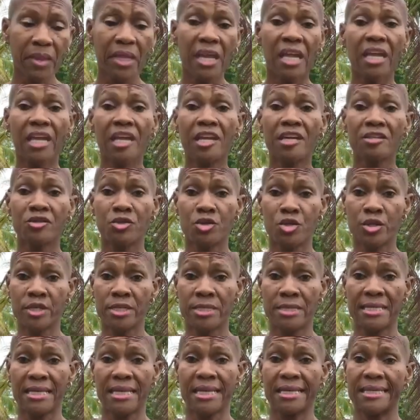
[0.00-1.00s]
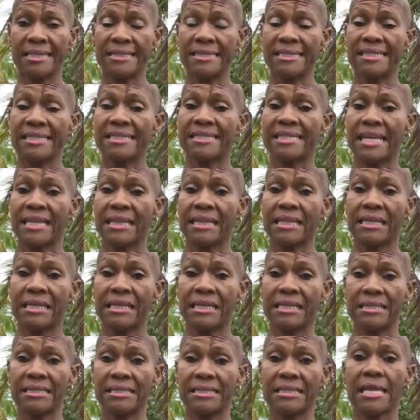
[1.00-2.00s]
interesting, to say the
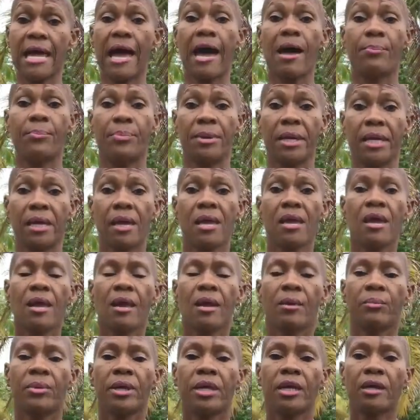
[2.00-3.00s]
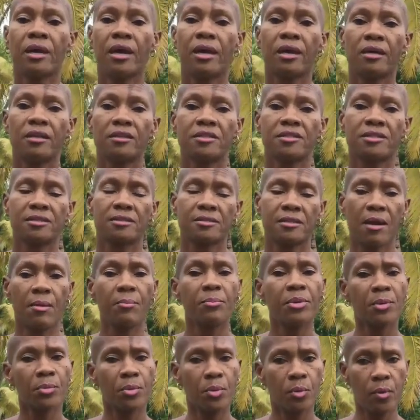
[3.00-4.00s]
least, topic, because some
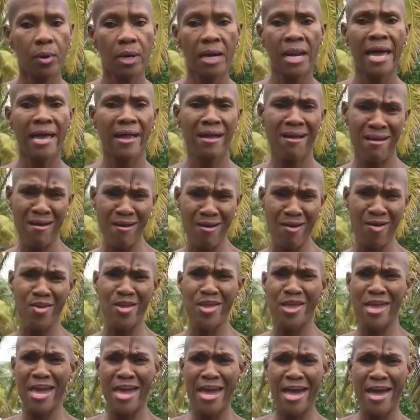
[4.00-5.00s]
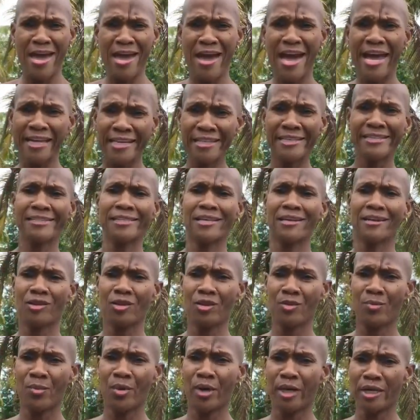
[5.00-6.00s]
people were like, oh yeah, I can sell
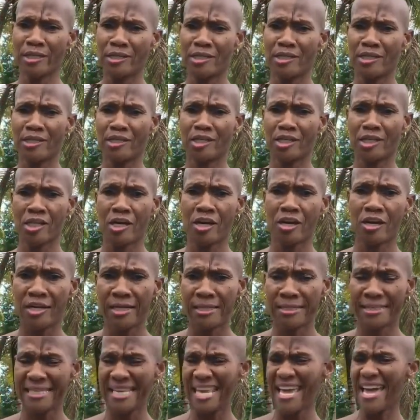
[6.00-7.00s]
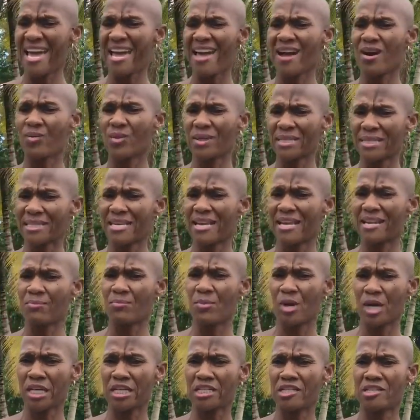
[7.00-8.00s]
you mortgage insurance. Yeah, we sell
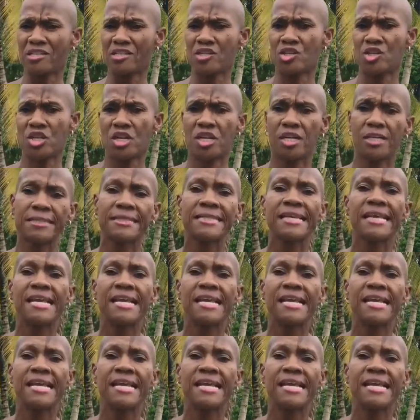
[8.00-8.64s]
mortgage insurance